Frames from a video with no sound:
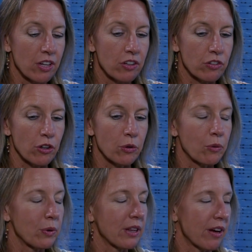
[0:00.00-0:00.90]
So
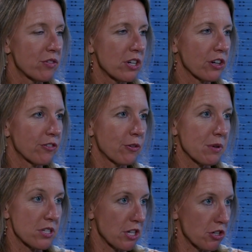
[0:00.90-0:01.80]
we love to hear from
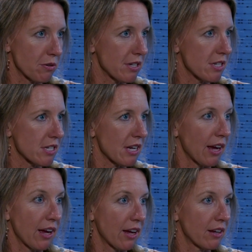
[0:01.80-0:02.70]
constituents,
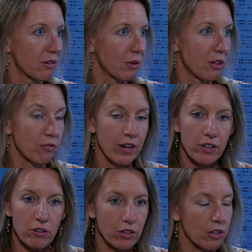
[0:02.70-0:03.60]
and we invite
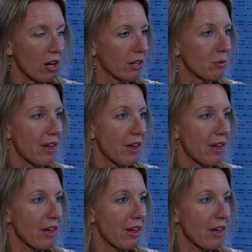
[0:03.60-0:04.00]
you to call in with